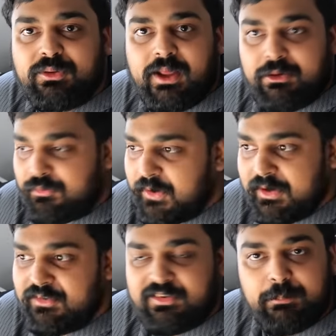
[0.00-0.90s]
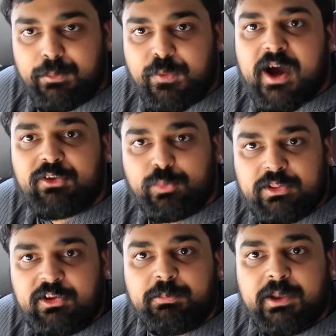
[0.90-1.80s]
to like fucking sympathize with
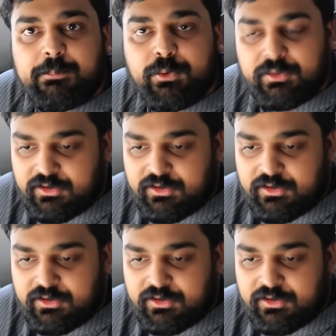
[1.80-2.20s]
these people?